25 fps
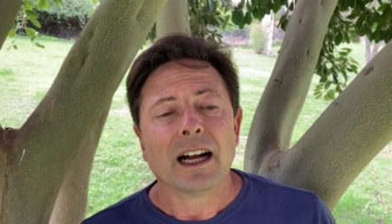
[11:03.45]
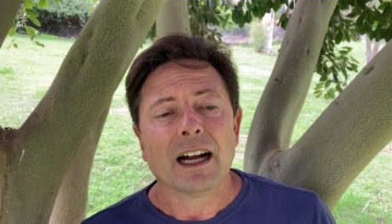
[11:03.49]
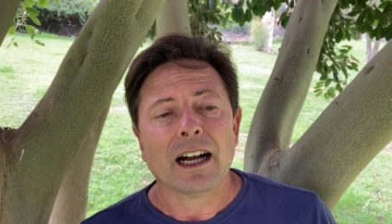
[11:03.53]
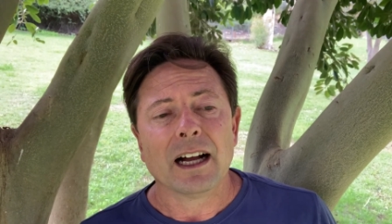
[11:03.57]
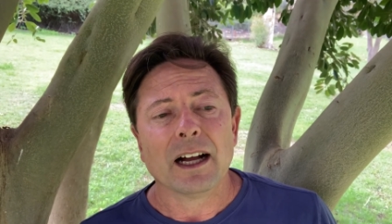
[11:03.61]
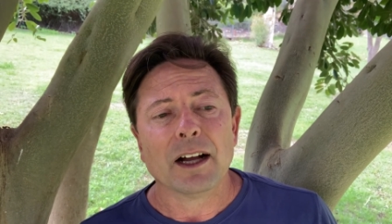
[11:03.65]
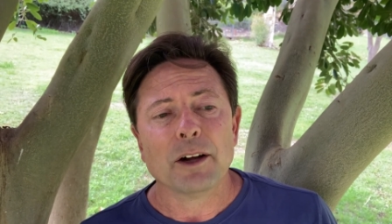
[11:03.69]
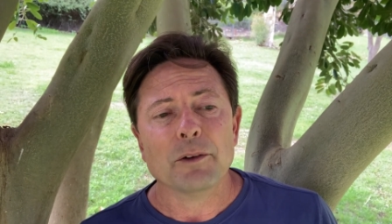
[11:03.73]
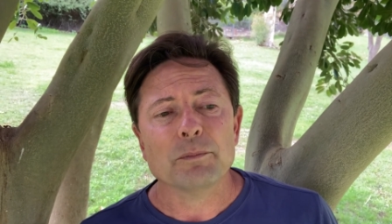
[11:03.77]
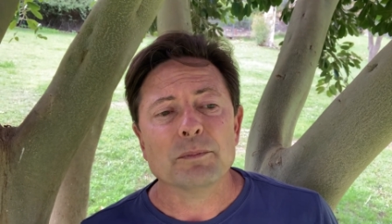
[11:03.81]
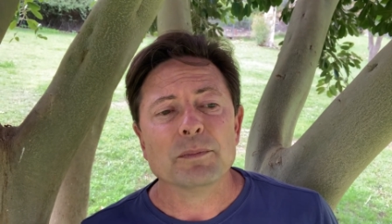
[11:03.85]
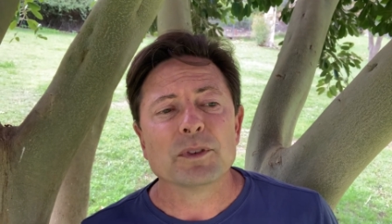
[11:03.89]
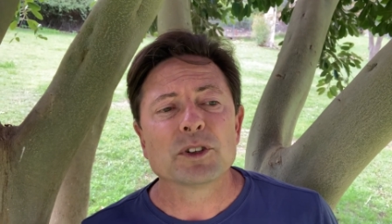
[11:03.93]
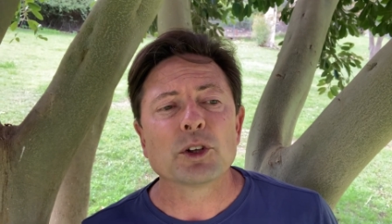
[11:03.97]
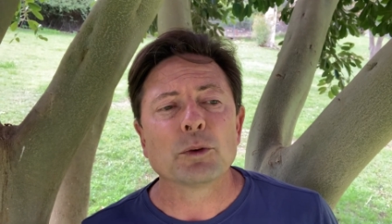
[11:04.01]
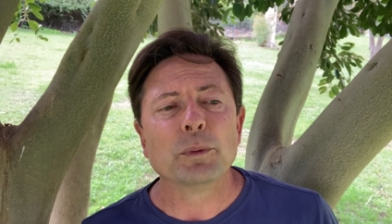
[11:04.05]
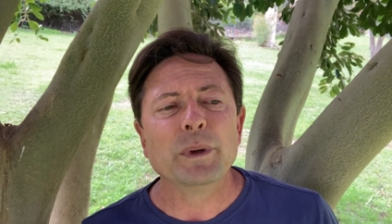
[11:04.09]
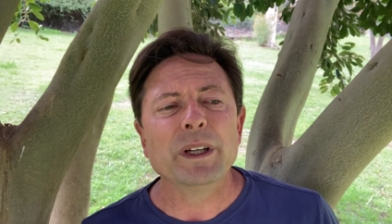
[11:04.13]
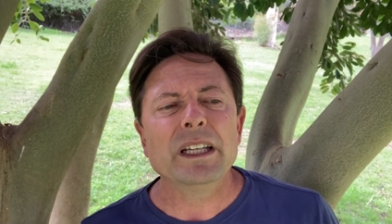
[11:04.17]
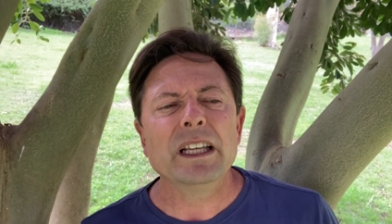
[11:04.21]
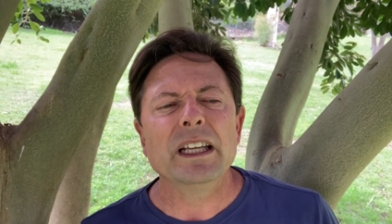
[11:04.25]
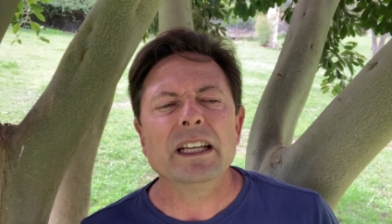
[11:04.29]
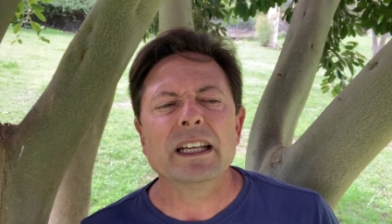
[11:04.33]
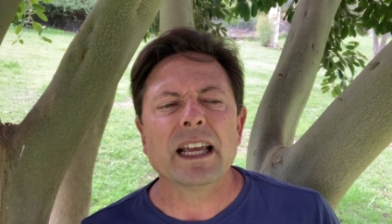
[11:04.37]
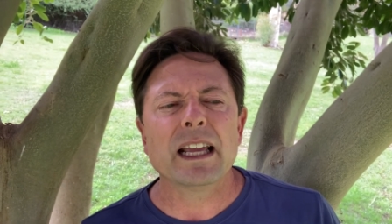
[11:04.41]
Um, so
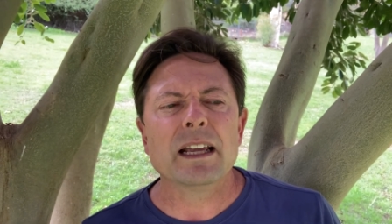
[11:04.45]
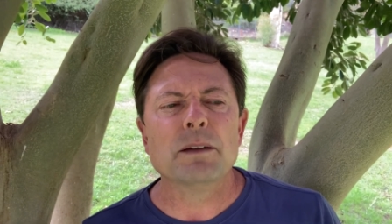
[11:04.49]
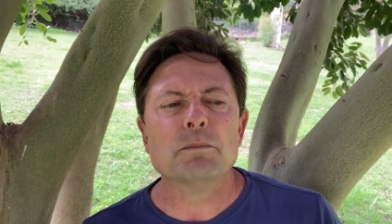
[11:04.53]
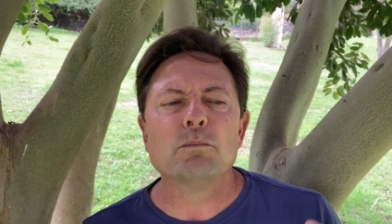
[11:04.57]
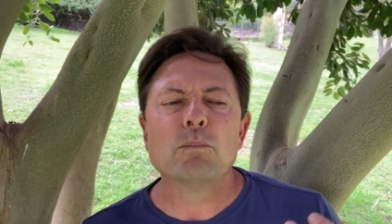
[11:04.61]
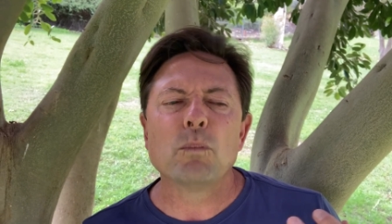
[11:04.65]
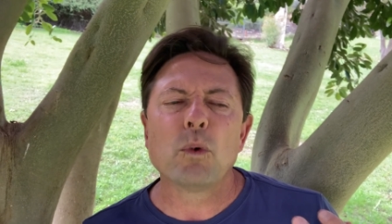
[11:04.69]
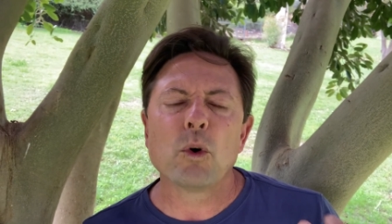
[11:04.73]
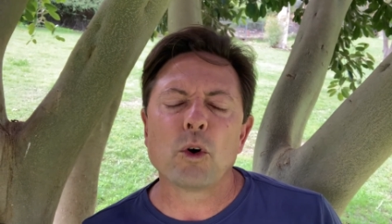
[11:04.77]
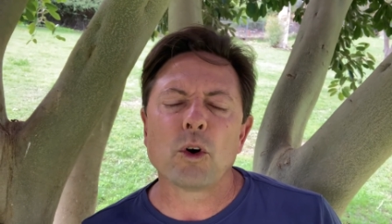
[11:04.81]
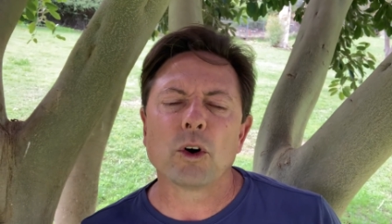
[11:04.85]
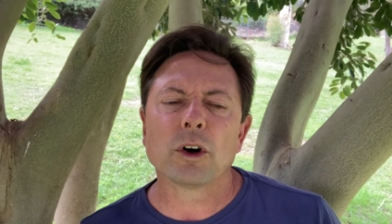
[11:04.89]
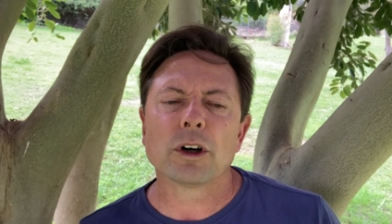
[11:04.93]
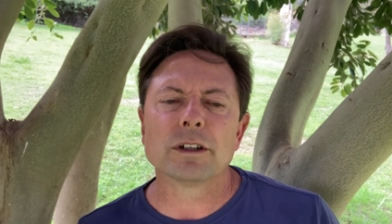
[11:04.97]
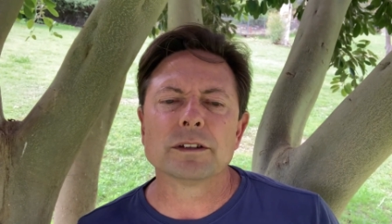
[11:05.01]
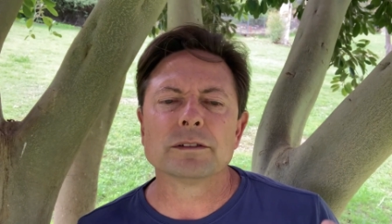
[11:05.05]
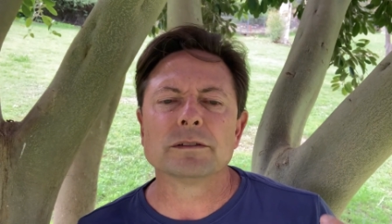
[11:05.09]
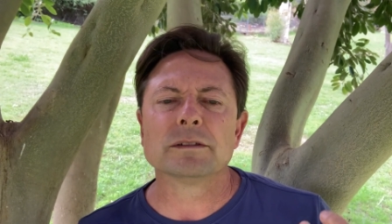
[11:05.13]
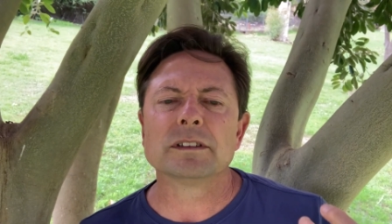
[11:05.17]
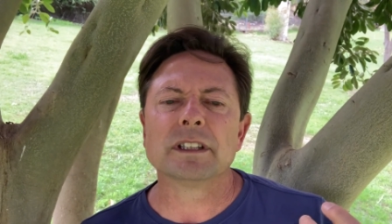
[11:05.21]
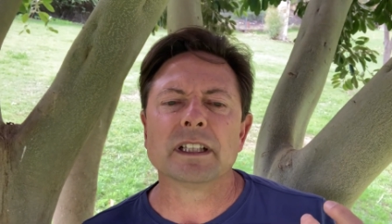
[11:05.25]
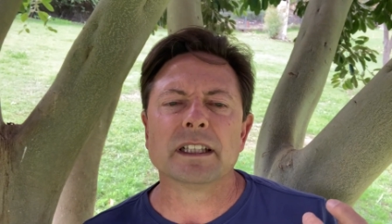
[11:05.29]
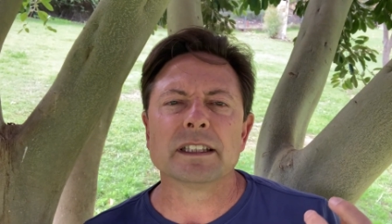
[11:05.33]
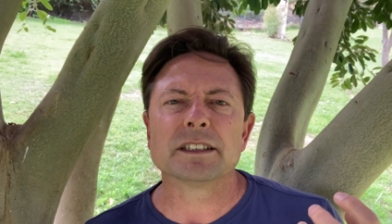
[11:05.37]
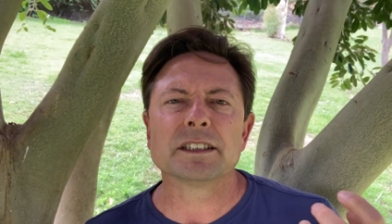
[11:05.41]
we need a more
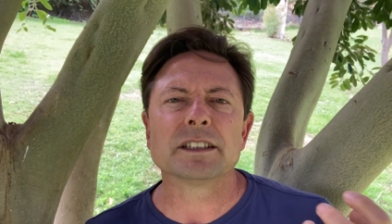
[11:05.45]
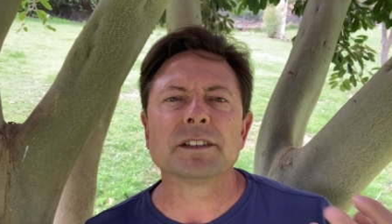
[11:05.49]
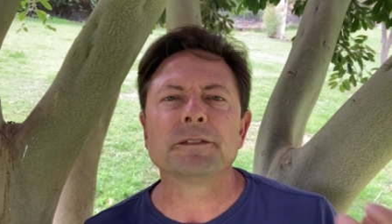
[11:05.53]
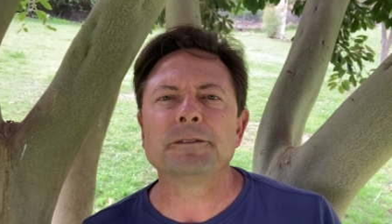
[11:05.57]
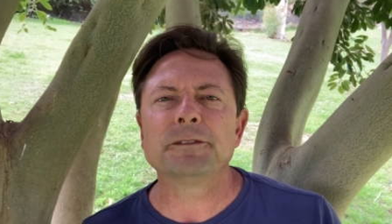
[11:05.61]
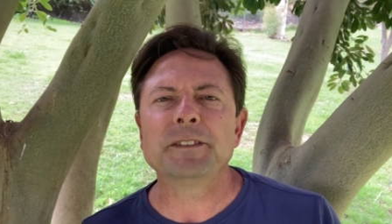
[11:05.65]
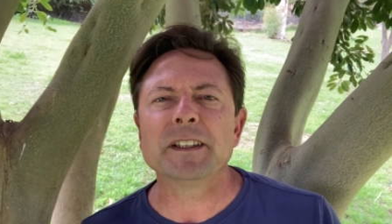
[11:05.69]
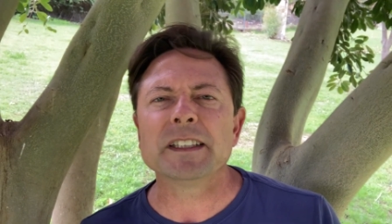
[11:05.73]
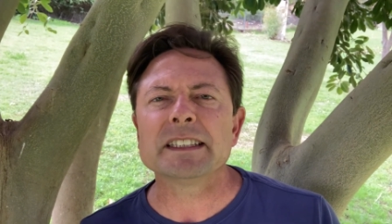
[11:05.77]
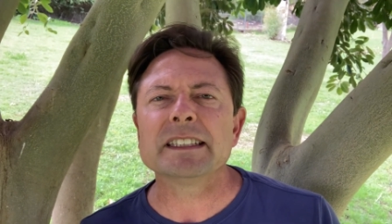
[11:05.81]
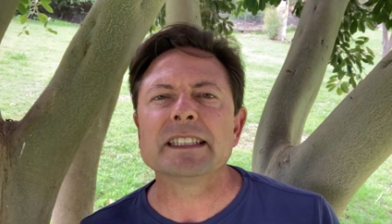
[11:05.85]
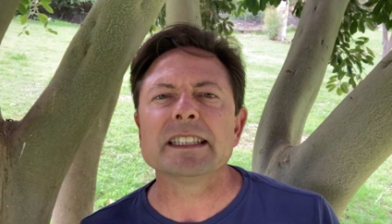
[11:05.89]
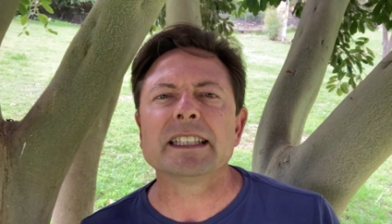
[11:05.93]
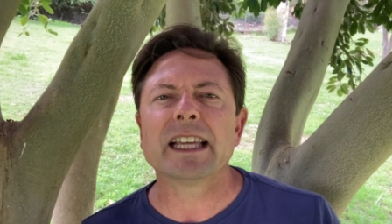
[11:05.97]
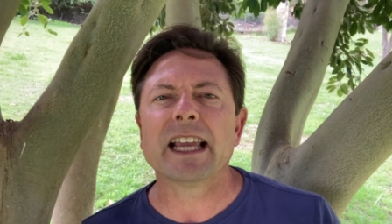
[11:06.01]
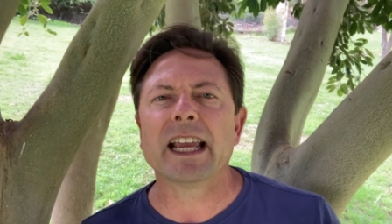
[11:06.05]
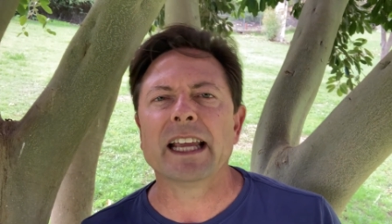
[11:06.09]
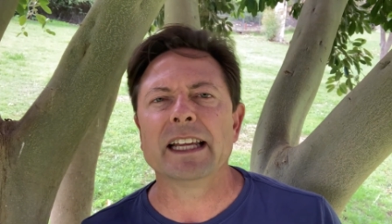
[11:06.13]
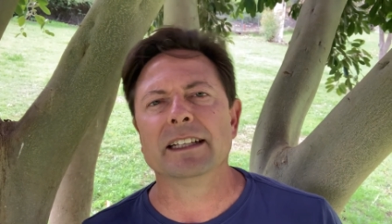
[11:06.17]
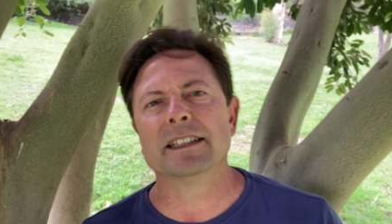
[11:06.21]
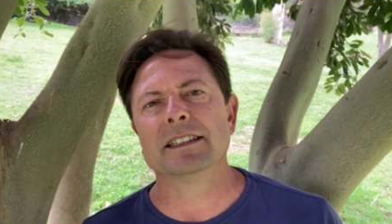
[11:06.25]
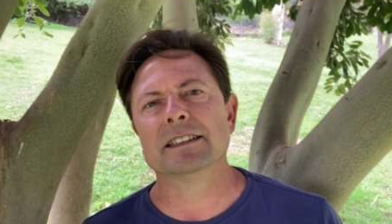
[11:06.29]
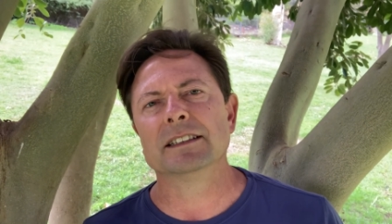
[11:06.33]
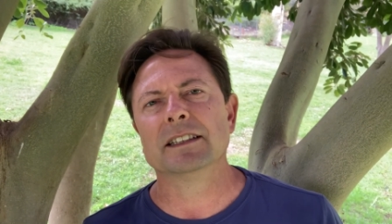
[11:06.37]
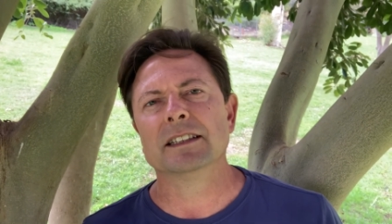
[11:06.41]
uh,
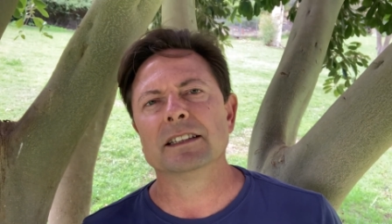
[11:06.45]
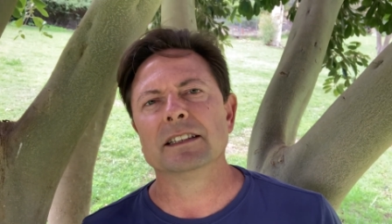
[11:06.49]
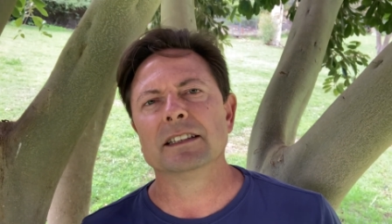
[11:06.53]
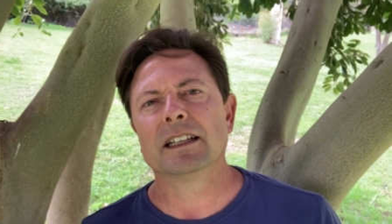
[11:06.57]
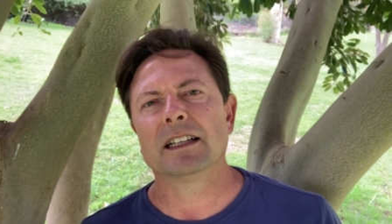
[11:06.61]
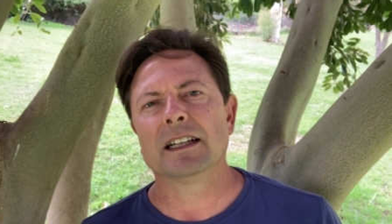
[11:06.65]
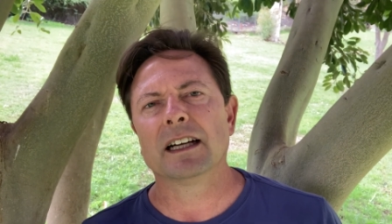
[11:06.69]
sophisticated